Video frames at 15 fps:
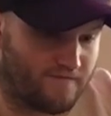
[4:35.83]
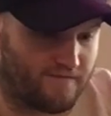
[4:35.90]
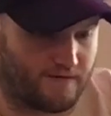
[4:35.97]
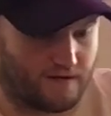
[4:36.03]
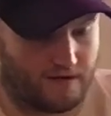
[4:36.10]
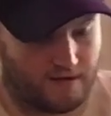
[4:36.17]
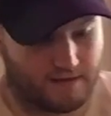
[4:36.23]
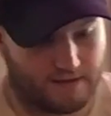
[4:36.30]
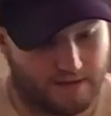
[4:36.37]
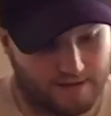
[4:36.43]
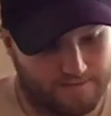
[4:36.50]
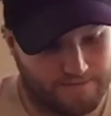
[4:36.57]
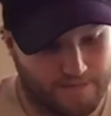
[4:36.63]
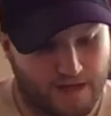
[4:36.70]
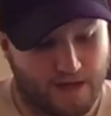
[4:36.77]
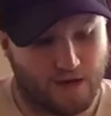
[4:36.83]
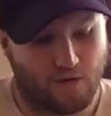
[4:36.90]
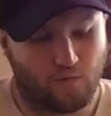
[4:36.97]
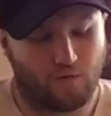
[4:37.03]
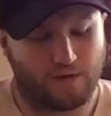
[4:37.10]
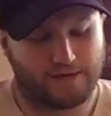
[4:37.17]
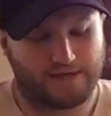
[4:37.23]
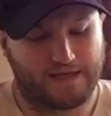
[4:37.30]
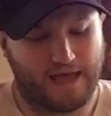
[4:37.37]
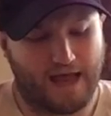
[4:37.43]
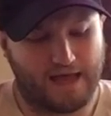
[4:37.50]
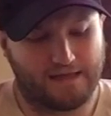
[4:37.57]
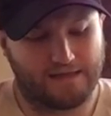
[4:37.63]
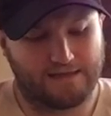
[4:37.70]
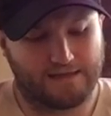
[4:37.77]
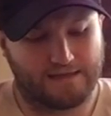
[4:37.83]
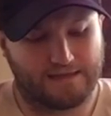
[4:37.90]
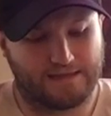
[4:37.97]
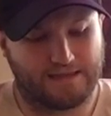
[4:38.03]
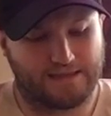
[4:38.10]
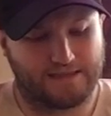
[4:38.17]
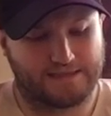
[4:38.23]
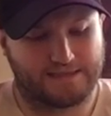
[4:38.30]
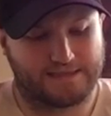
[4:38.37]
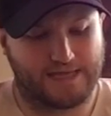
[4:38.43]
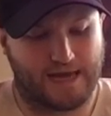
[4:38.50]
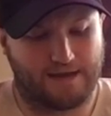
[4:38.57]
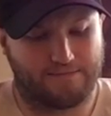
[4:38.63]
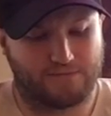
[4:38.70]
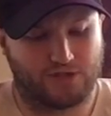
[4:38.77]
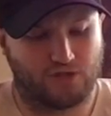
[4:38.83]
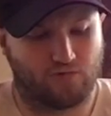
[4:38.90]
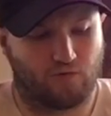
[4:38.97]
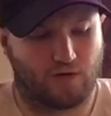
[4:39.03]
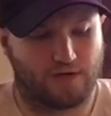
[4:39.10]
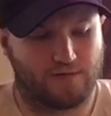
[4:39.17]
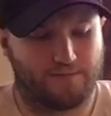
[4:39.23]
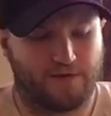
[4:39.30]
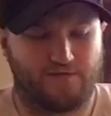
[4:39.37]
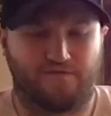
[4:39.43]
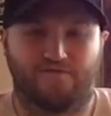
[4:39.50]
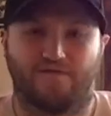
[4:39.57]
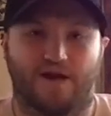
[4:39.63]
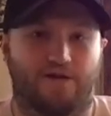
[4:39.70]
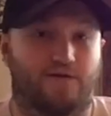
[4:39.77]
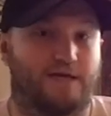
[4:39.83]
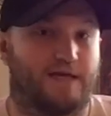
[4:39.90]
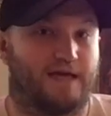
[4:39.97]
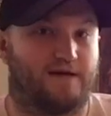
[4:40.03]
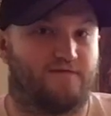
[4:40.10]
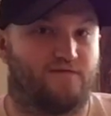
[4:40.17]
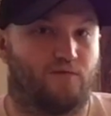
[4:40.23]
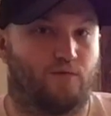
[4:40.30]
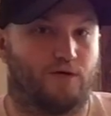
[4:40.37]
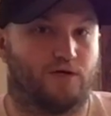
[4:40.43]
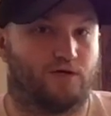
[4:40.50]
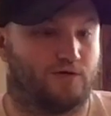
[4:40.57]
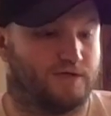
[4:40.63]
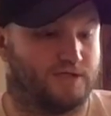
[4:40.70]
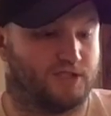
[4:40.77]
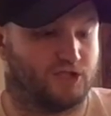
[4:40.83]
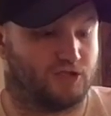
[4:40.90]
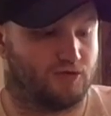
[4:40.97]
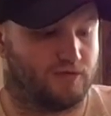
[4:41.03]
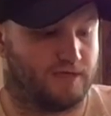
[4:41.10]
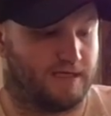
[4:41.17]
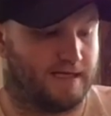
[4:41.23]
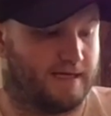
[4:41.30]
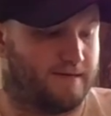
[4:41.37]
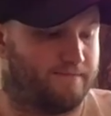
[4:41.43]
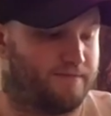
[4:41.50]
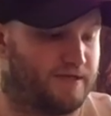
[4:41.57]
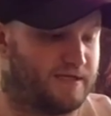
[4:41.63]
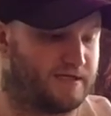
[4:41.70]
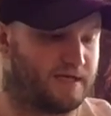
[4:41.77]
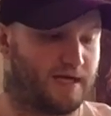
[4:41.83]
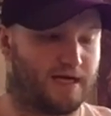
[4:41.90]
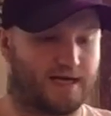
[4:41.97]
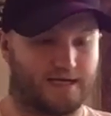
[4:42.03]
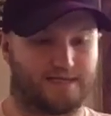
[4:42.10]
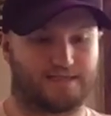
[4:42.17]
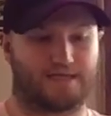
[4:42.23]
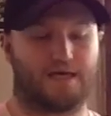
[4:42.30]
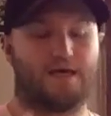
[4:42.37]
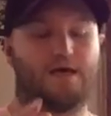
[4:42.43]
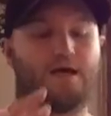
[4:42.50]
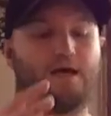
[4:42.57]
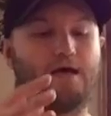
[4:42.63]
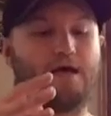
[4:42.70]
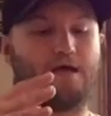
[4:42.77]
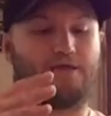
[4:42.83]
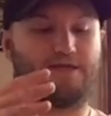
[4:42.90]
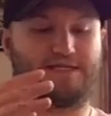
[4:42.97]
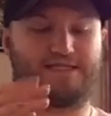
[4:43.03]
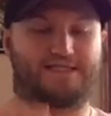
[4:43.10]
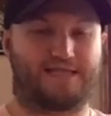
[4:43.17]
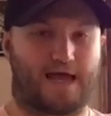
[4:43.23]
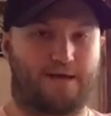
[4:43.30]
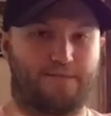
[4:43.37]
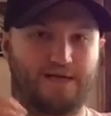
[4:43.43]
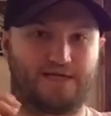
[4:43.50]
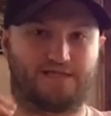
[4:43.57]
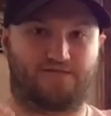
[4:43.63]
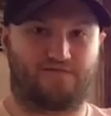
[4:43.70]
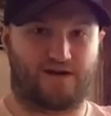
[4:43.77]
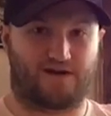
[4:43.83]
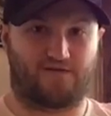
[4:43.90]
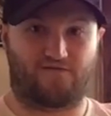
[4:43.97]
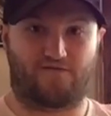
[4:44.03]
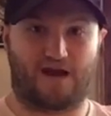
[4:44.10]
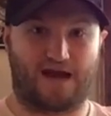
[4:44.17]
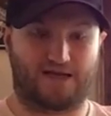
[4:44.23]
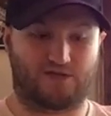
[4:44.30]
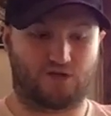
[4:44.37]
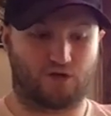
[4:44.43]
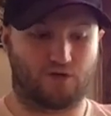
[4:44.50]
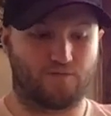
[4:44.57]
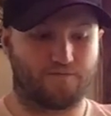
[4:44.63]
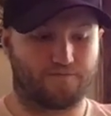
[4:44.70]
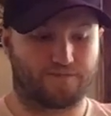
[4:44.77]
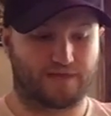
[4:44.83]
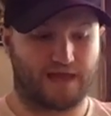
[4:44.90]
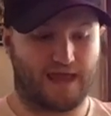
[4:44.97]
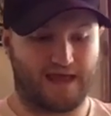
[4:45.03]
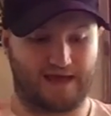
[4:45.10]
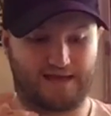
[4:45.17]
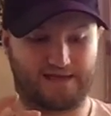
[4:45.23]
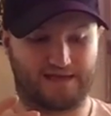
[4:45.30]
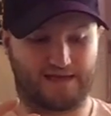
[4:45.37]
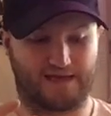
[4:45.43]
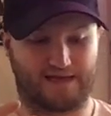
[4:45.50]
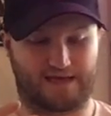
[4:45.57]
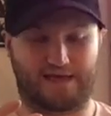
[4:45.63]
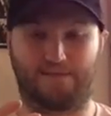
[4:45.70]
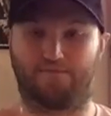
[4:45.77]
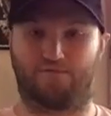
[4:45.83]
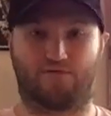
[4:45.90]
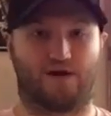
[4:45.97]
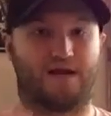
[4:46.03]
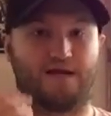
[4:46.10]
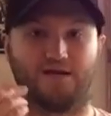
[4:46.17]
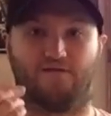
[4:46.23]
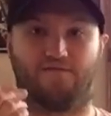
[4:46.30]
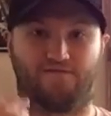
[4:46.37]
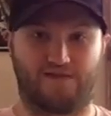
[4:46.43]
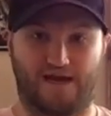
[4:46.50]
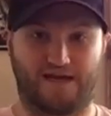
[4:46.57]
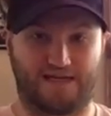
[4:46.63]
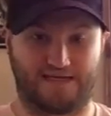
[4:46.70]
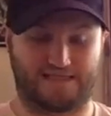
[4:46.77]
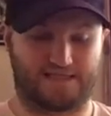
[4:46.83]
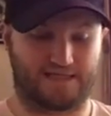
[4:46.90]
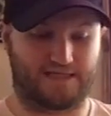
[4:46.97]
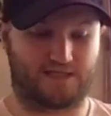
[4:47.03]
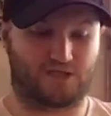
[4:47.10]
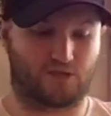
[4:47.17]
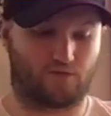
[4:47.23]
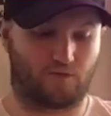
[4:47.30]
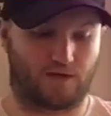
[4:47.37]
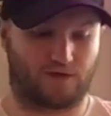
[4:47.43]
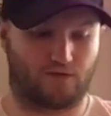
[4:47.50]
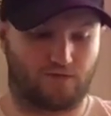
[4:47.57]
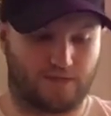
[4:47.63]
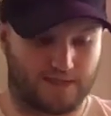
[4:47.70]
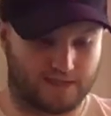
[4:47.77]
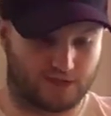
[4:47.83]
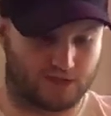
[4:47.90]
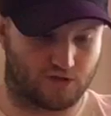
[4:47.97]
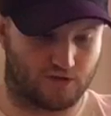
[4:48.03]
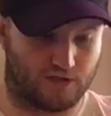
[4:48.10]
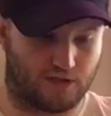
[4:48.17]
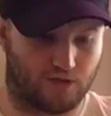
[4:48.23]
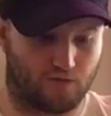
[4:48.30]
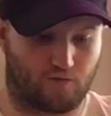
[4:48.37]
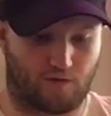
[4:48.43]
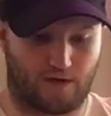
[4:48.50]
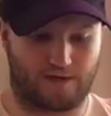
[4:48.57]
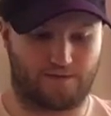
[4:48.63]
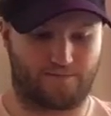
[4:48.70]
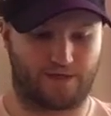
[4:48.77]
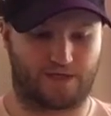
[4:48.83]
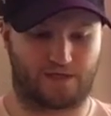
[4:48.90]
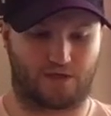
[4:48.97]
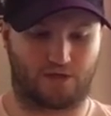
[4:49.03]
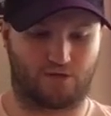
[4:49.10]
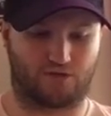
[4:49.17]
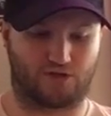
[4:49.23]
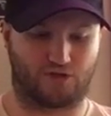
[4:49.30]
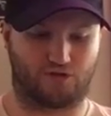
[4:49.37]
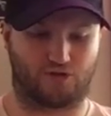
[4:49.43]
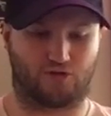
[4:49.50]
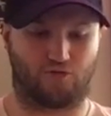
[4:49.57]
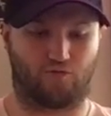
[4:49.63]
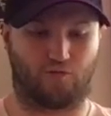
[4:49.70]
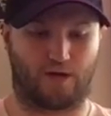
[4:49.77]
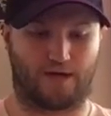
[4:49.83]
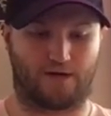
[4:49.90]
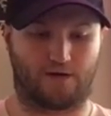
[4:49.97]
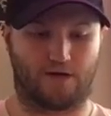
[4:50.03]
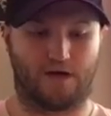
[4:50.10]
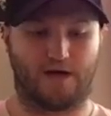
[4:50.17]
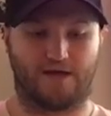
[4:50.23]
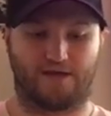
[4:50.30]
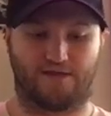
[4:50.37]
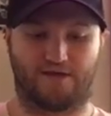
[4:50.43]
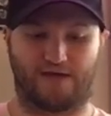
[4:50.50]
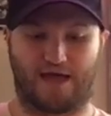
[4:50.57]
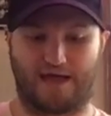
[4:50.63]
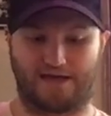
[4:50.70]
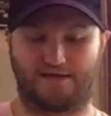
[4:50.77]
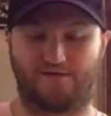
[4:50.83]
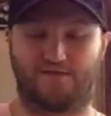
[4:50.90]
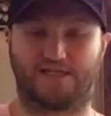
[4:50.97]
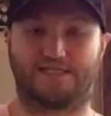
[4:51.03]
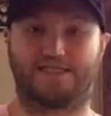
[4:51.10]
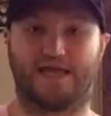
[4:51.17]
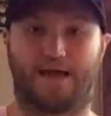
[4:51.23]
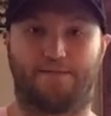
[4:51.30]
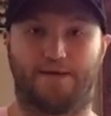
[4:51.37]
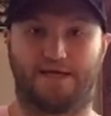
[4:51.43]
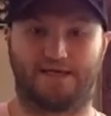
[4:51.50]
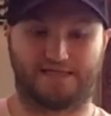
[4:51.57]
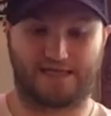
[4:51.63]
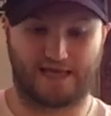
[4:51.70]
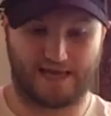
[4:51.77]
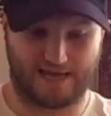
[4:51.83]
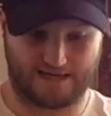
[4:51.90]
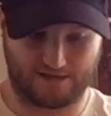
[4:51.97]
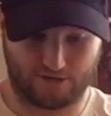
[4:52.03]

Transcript: I can. With Calla Lillie stems, you want to be very careful when you're inserting it, because the stem is very fragile and it can break very easily. So when you insert it, you want to be closer to where the end of the stem is, and you